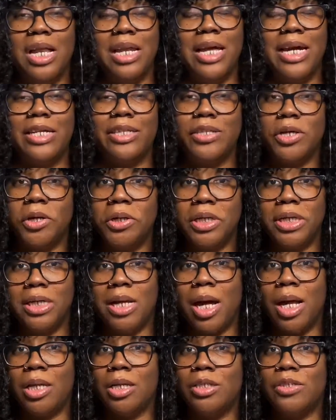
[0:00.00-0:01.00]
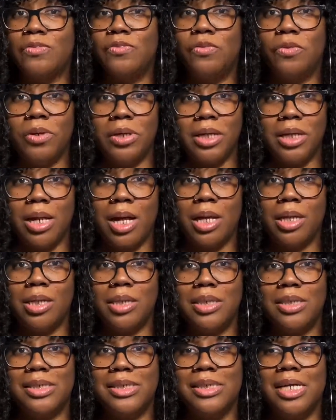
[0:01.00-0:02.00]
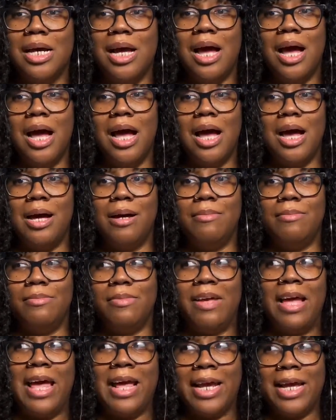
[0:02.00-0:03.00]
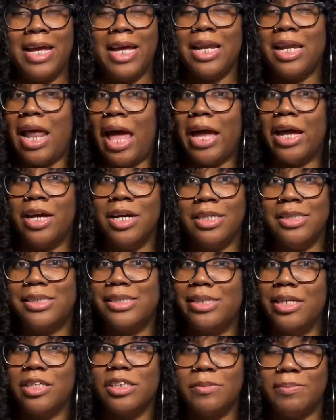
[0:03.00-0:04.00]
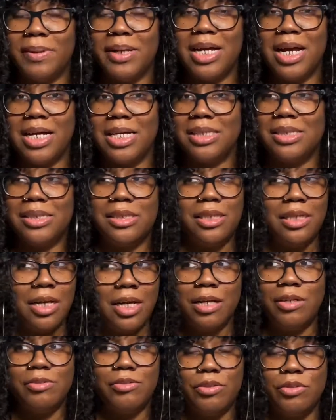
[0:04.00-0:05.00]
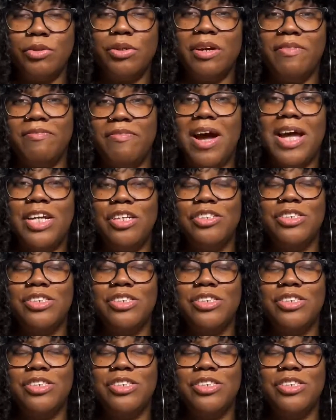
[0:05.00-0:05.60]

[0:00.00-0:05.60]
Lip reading: like $30, $40, and get like good steals, because, you know, you could find it.